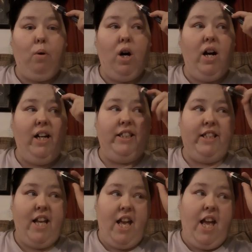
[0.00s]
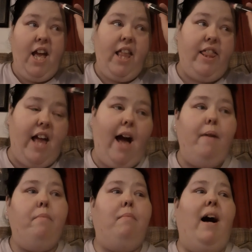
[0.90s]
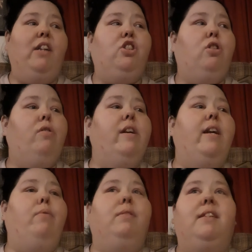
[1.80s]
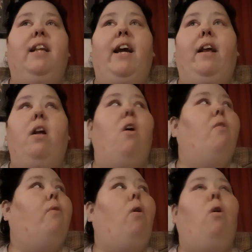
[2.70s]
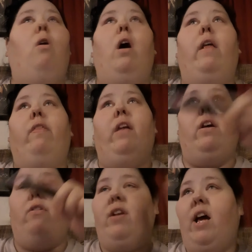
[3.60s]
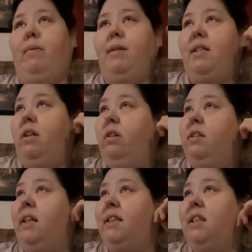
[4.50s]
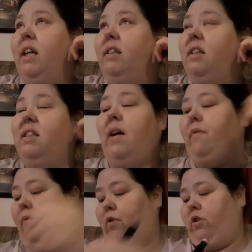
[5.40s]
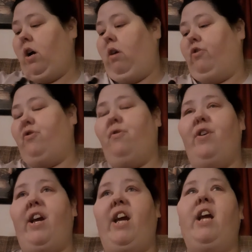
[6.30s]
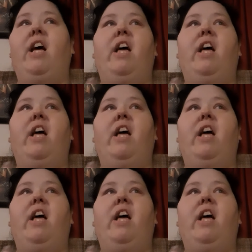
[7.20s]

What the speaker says: was that my tree was laying over on the entertainment center. Because like I said, it's a 7-foot tall tree.